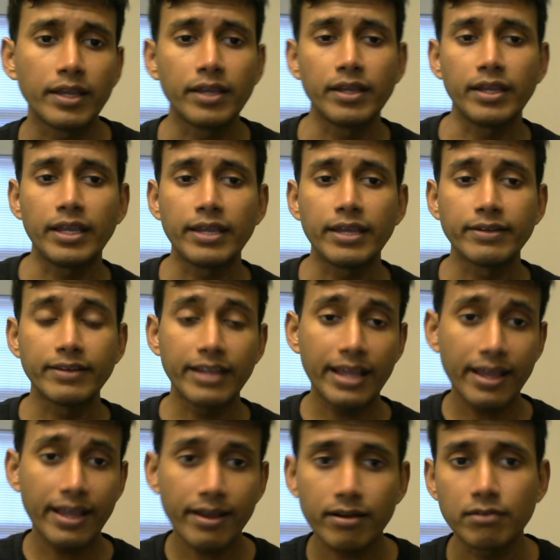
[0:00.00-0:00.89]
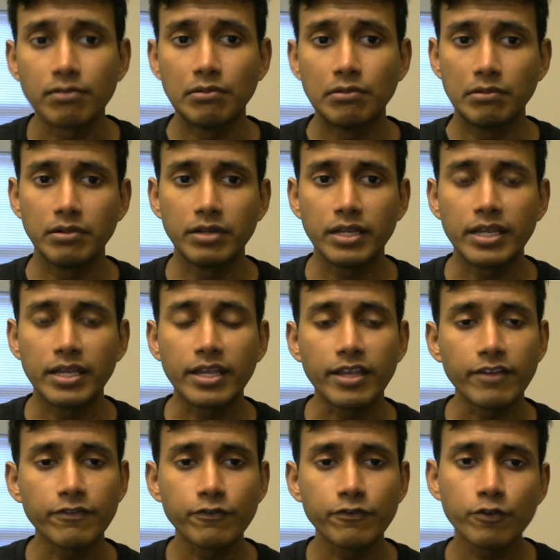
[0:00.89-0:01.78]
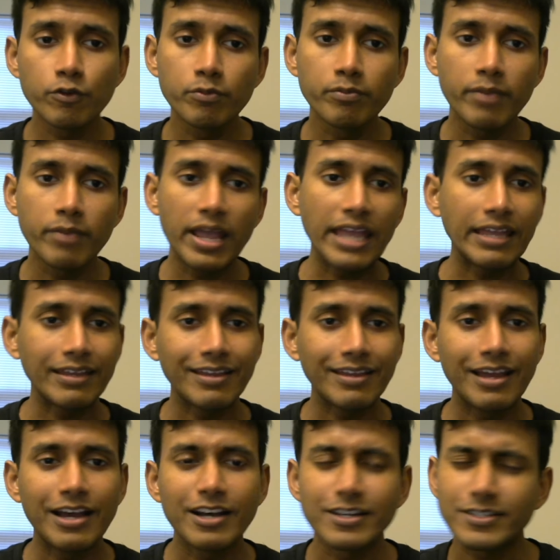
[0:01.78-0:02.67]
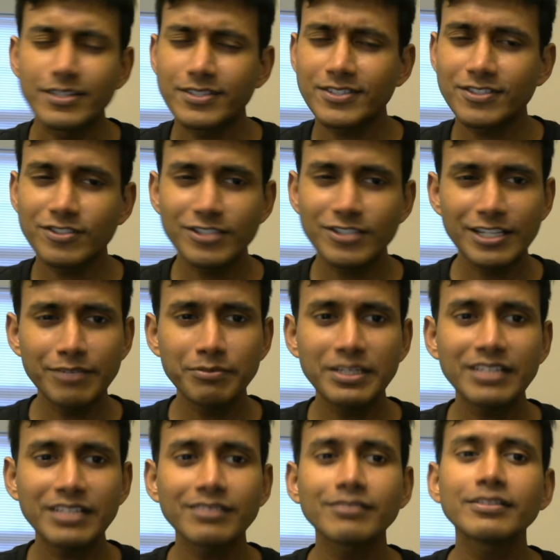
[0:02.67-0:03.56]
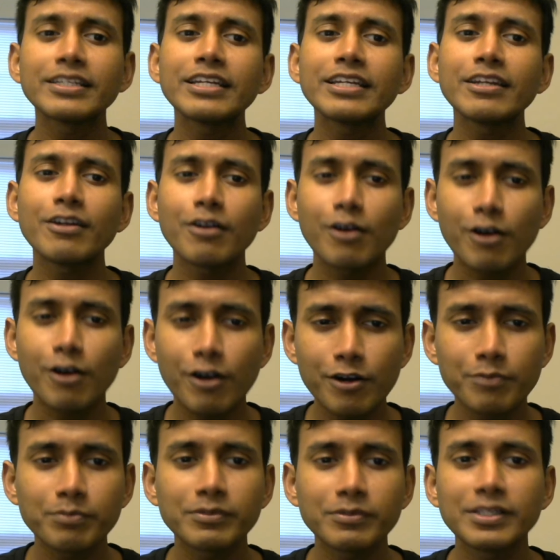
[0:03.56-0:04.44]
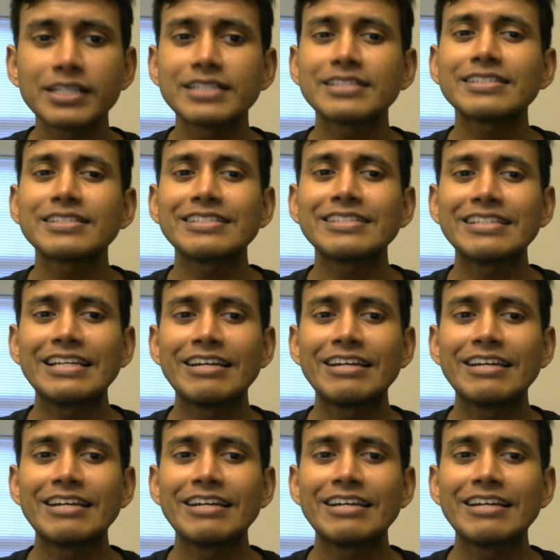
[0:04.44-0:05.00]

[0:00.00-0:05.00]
And now if you make a seemingly harmless